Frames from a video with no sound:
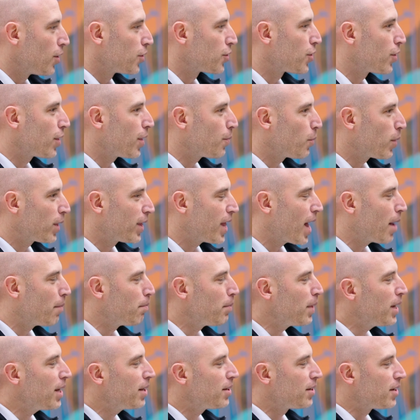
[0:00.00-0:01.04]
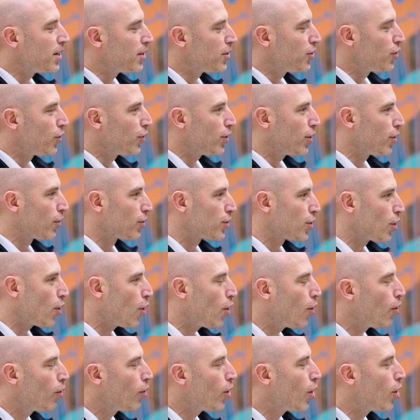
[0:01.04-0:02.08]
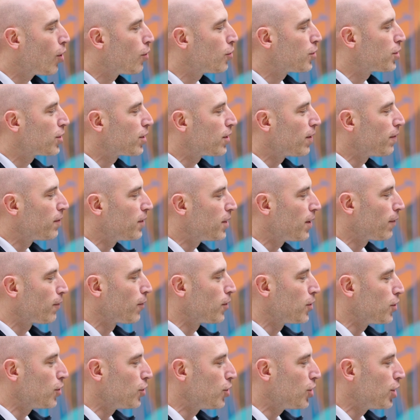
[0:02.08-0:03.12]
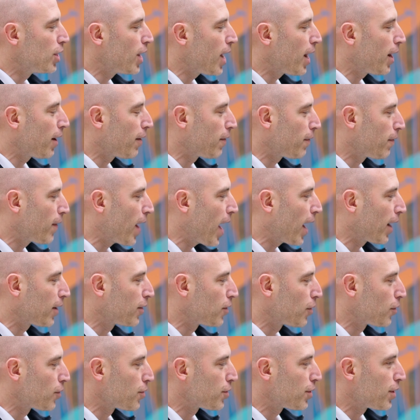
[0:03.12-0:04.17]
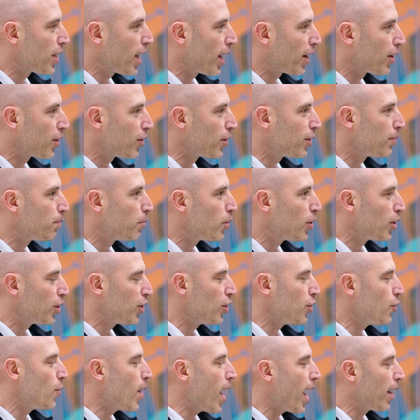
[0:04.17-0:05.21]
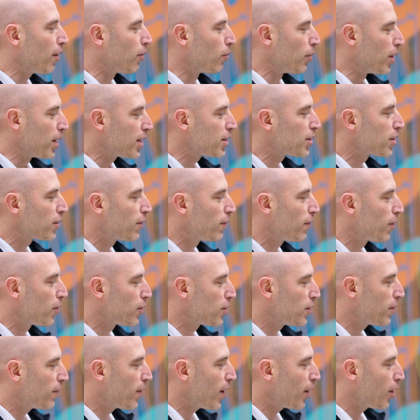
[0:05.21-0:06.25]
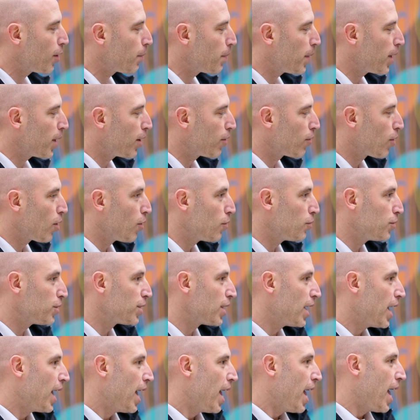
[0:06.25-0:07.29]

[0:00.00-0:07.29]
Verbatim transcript: So that what that means is you, there's a whole host of different genetic factors that could put you at risk for developing Crohn's,